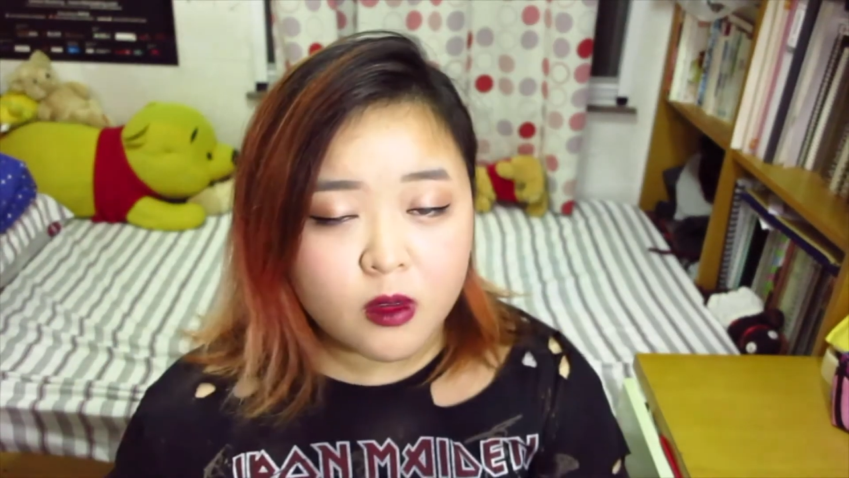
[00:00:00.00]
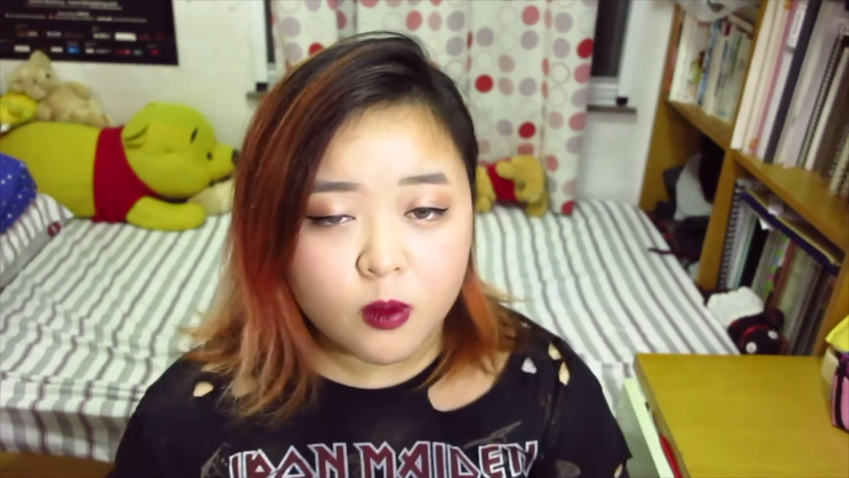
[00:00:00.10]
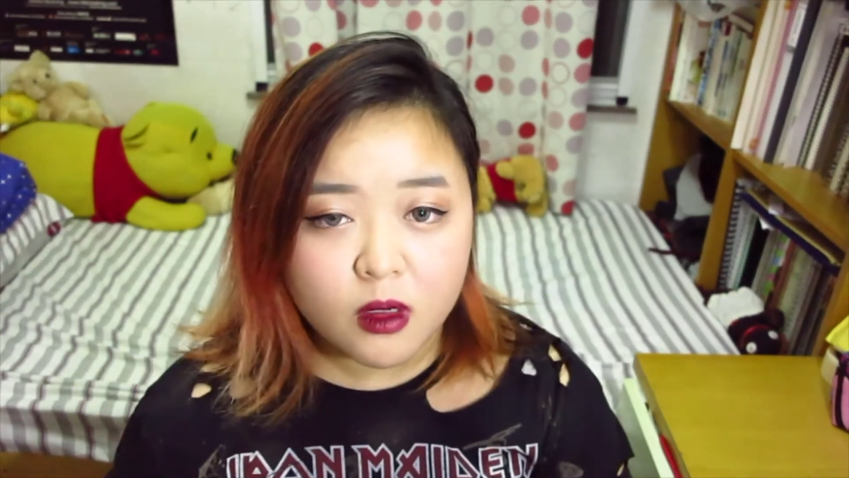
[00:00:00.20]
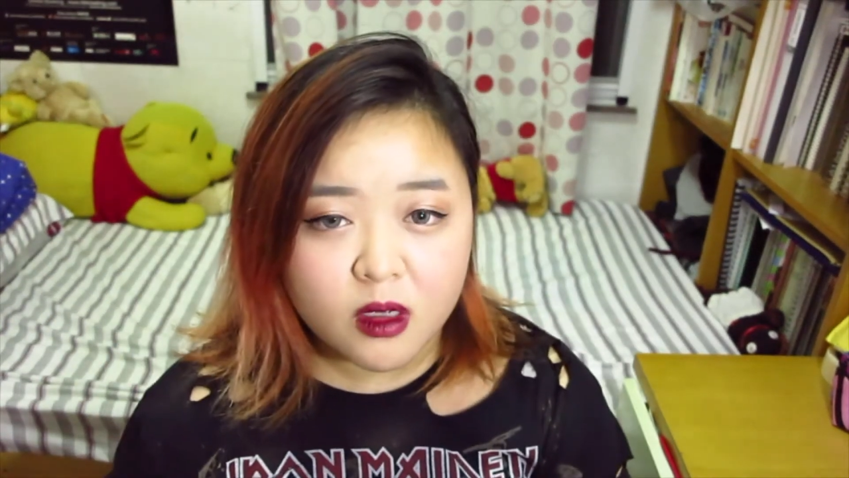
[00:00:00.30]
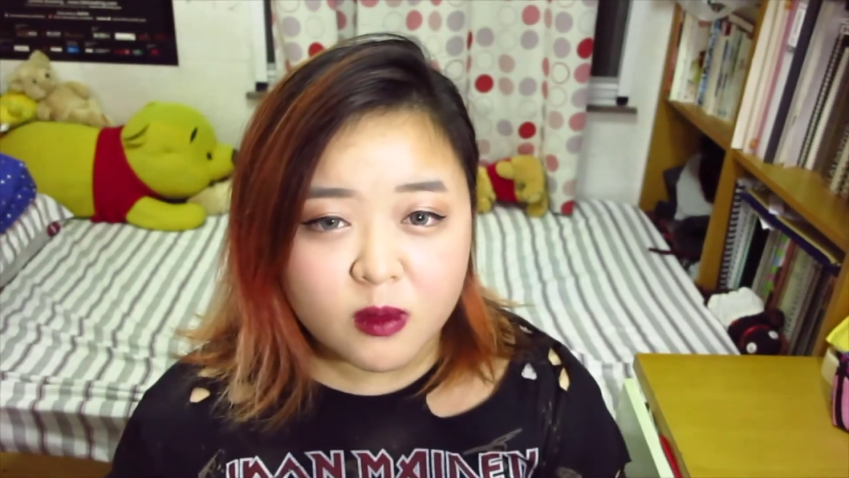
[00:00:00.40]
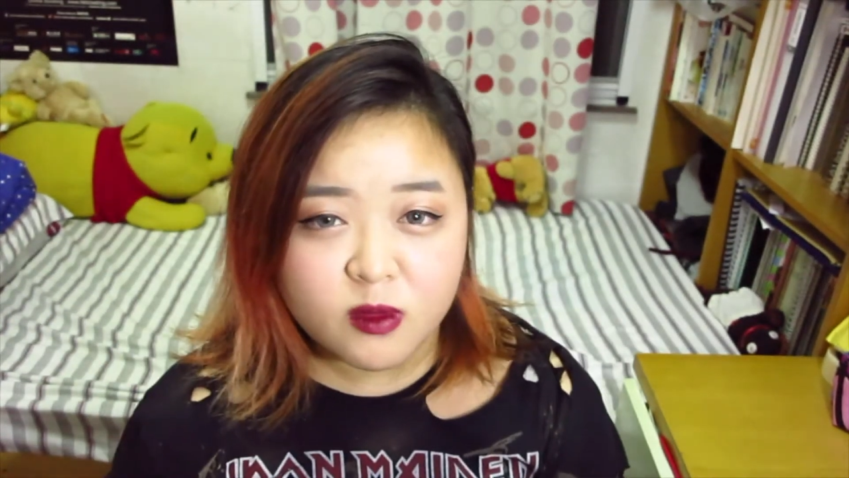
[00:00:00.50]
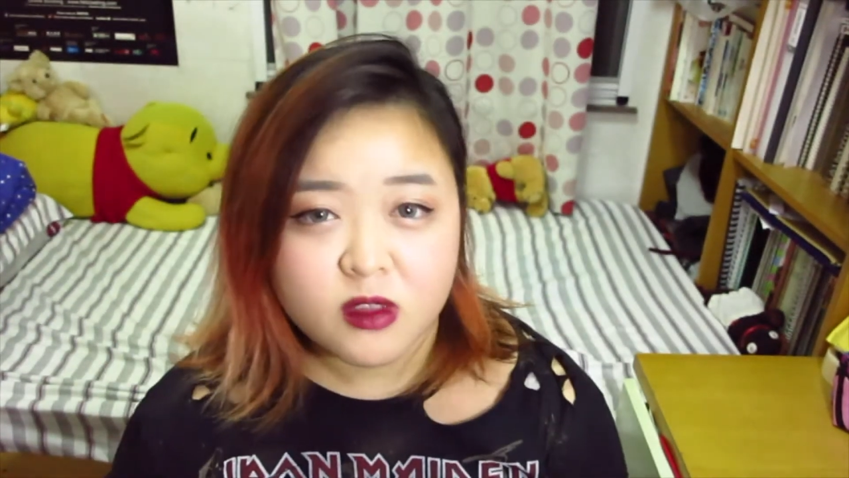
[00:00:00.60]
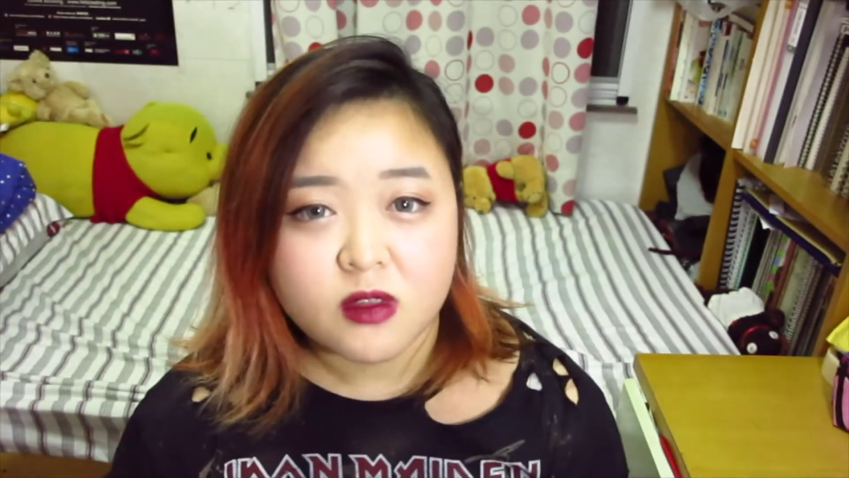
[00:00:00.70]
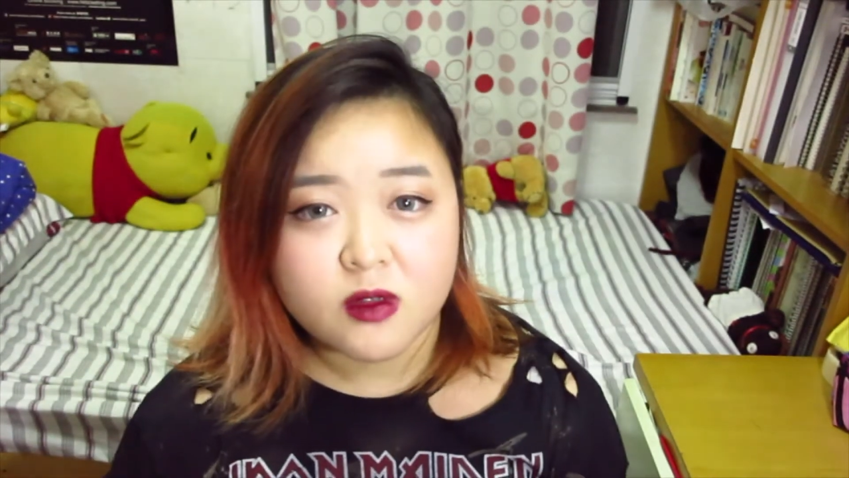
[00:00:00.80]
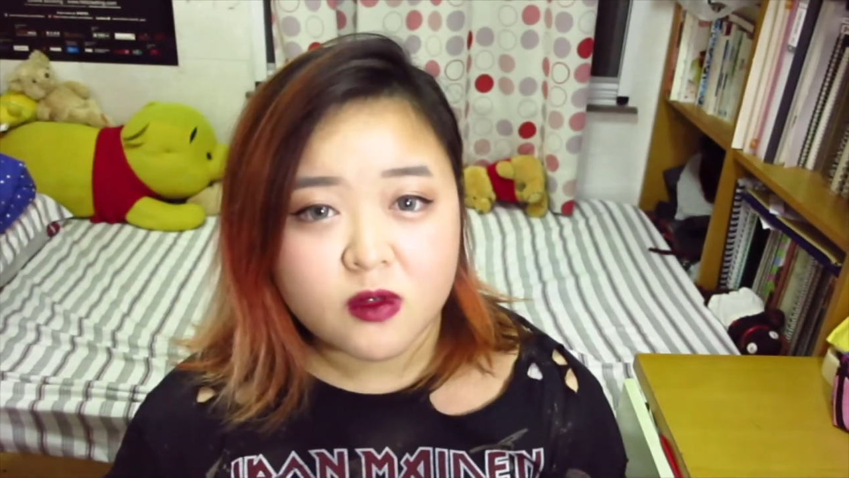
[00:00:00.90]
When it comes
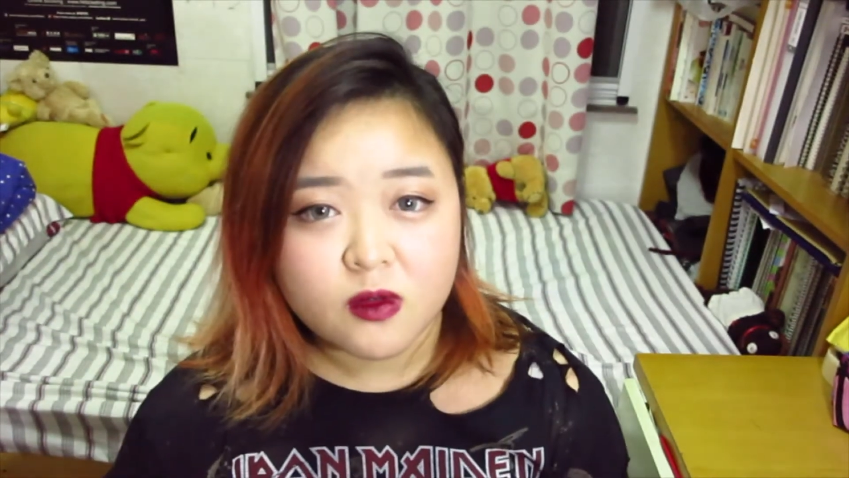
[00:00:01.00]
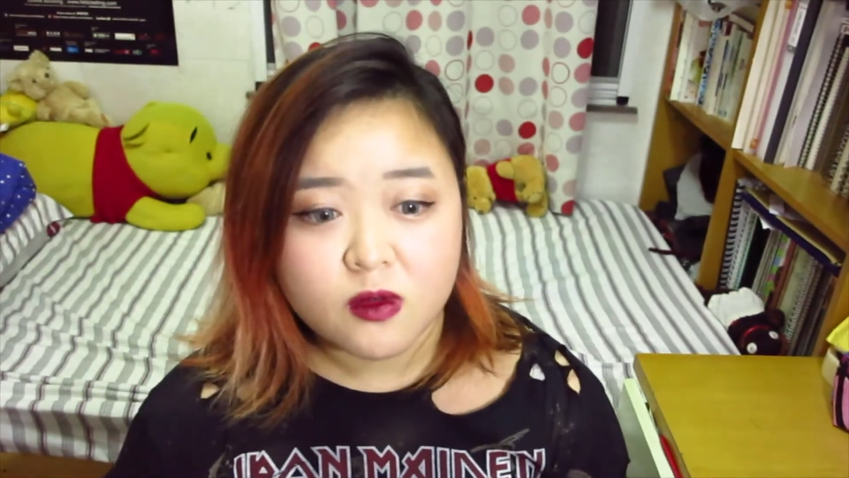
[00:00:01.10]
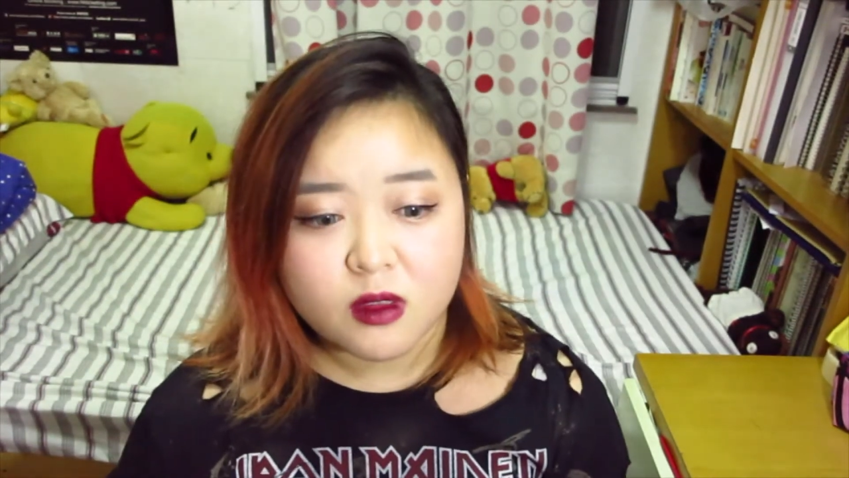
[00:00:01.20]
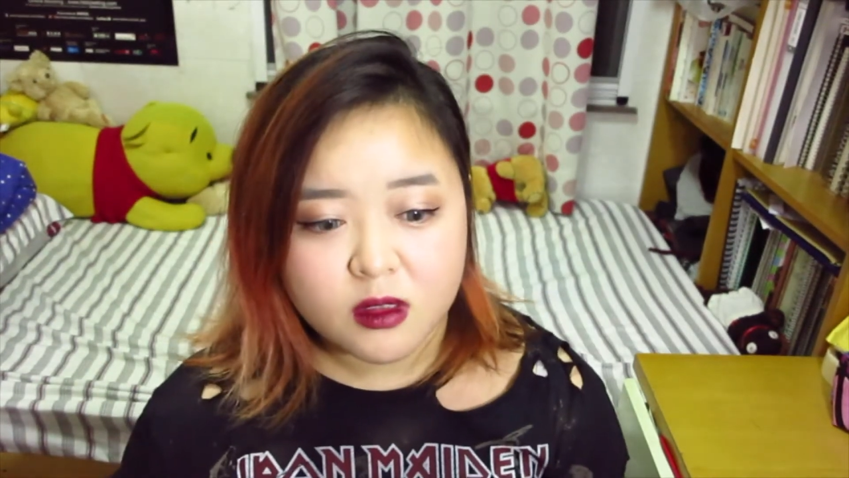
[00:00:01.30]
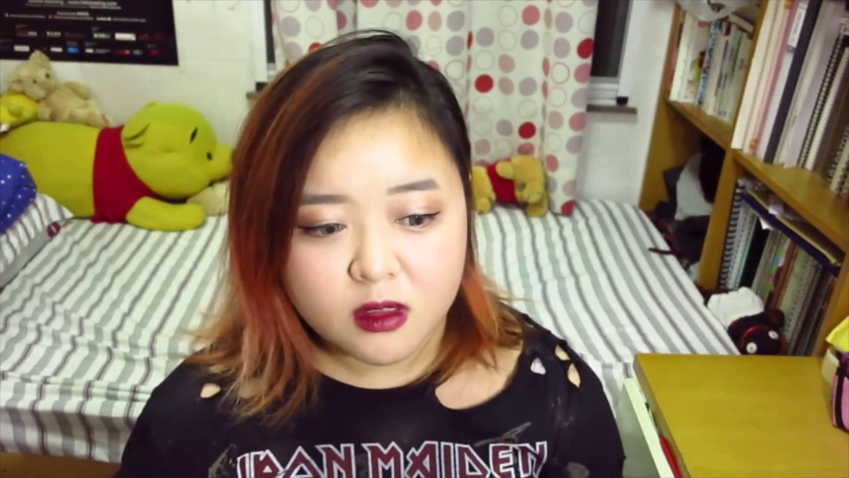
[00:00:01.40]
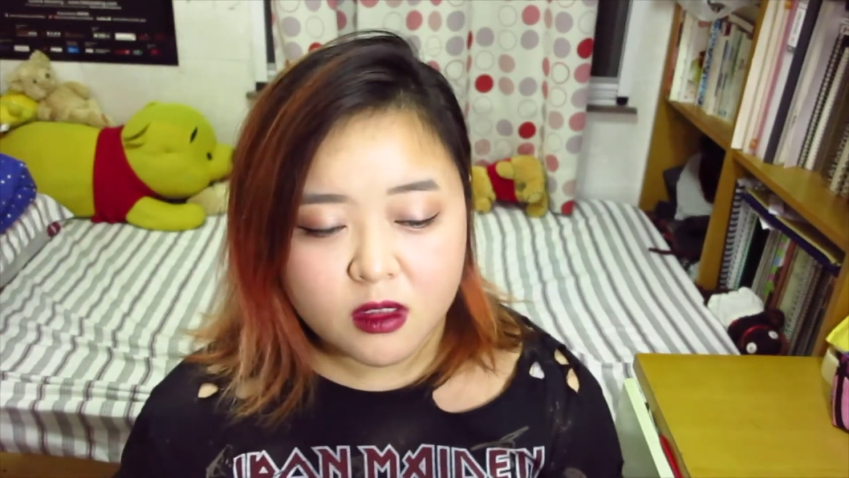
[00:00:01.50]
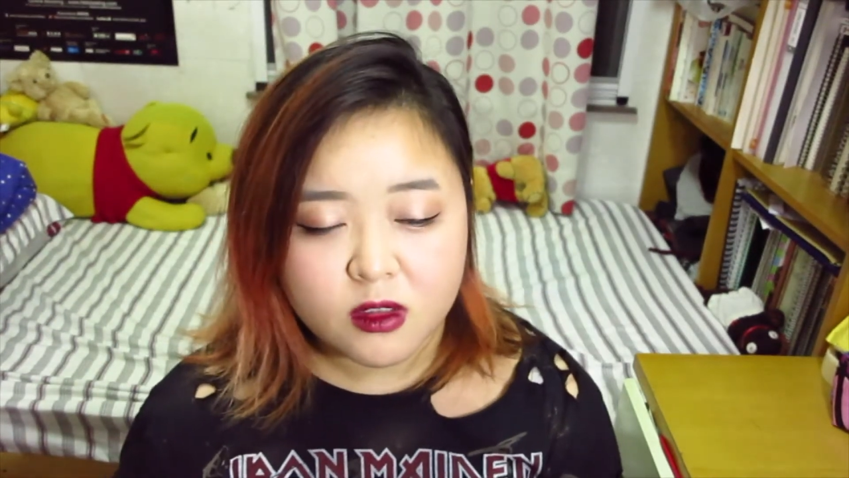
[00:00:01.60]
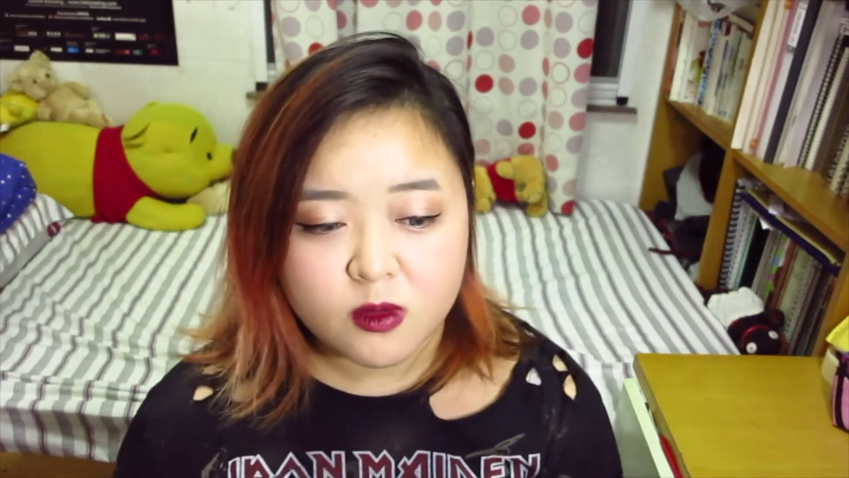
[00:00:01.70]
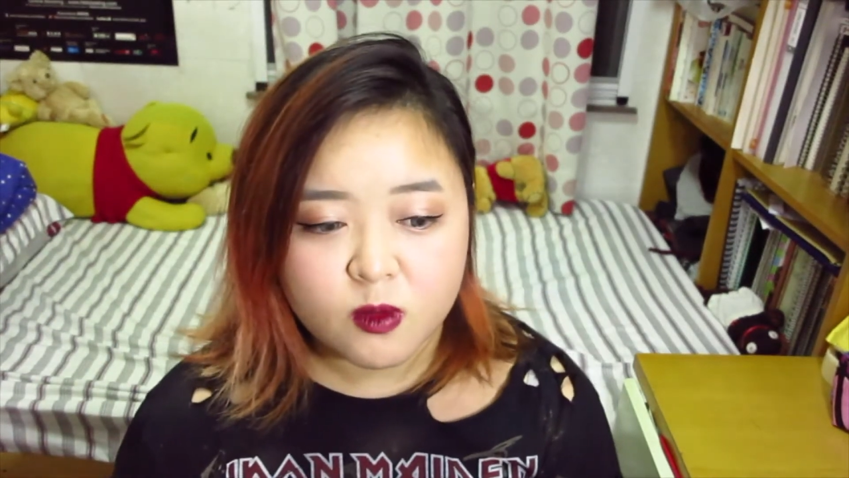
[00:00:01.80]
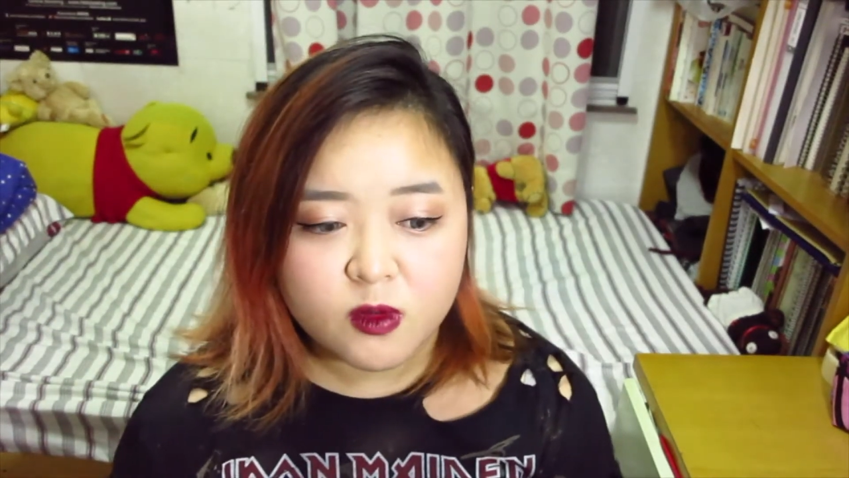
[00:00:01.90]
to listening
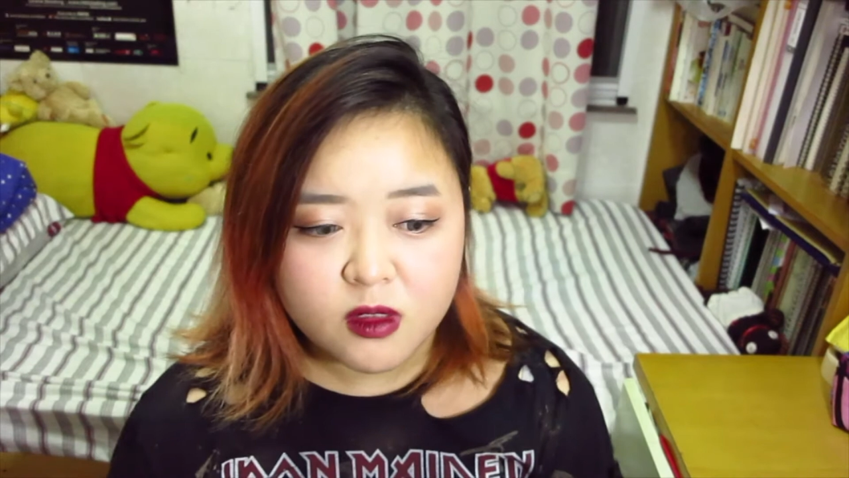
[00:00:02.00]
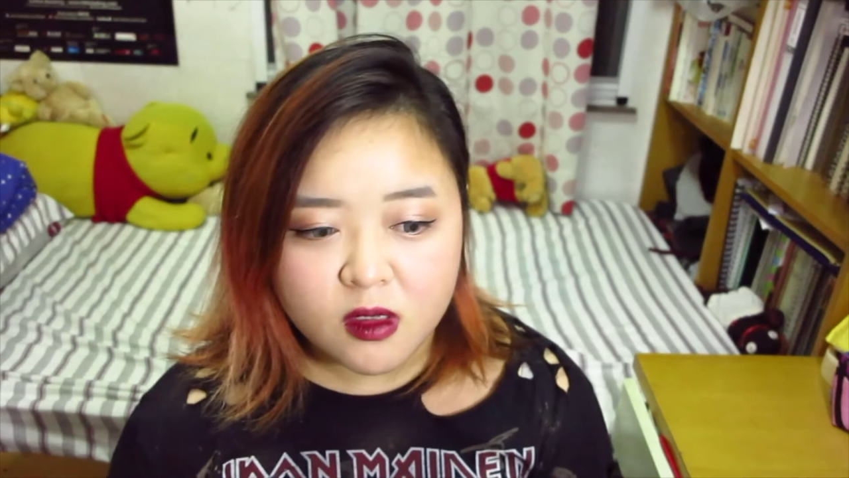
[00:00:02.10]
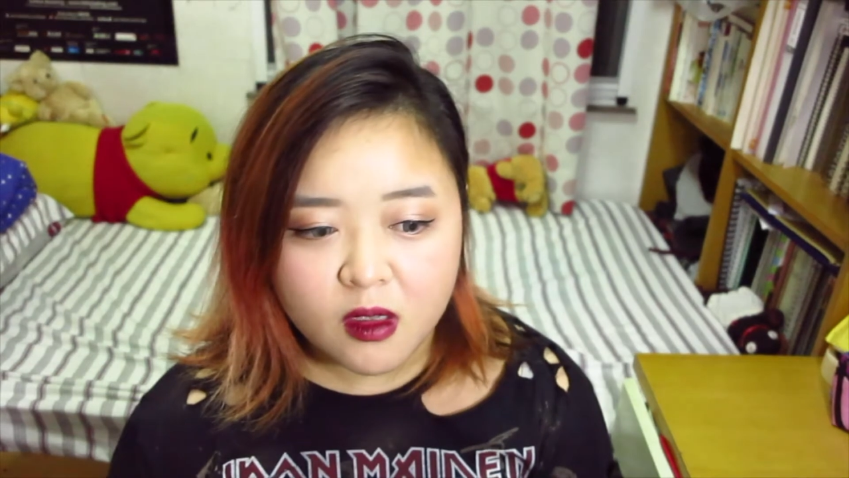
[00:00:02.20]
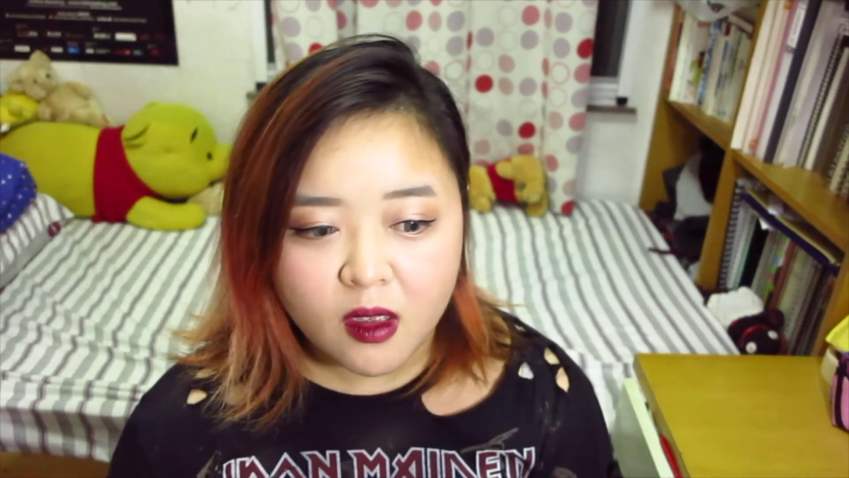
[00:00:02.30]
to music,